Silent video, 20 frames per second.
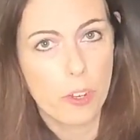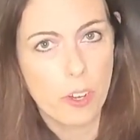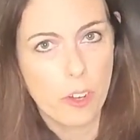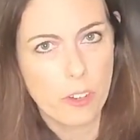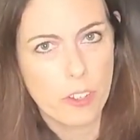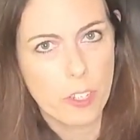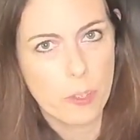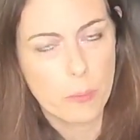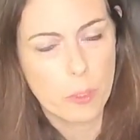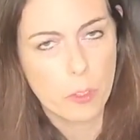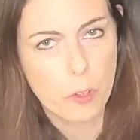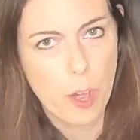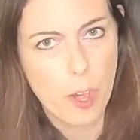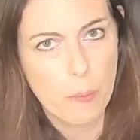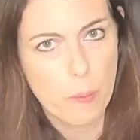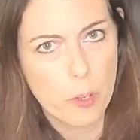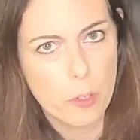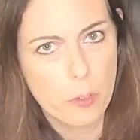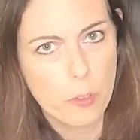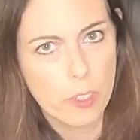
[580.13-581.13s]
and our
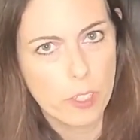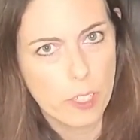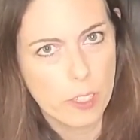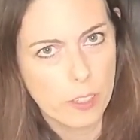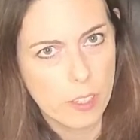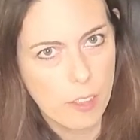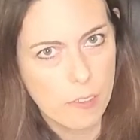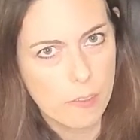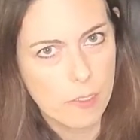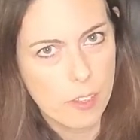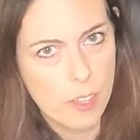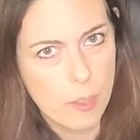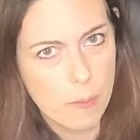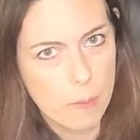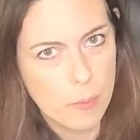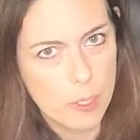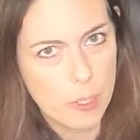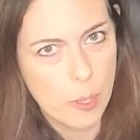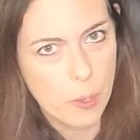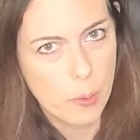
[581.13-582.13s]
subscribers really loved
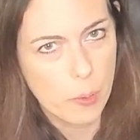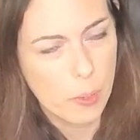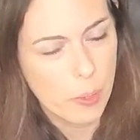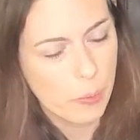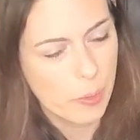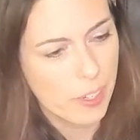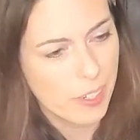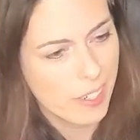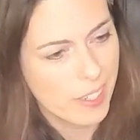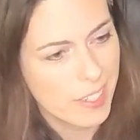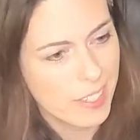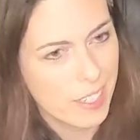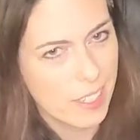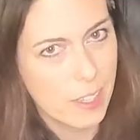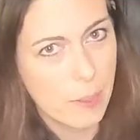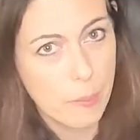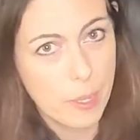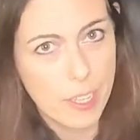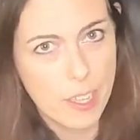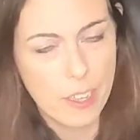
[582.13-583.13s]
them, so we wanted to
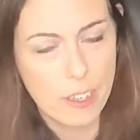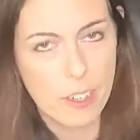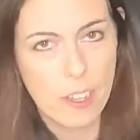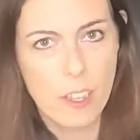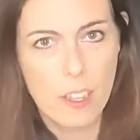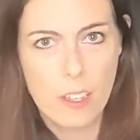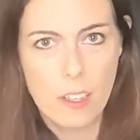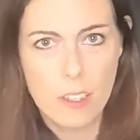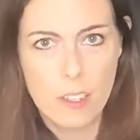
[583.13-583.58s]
send them again.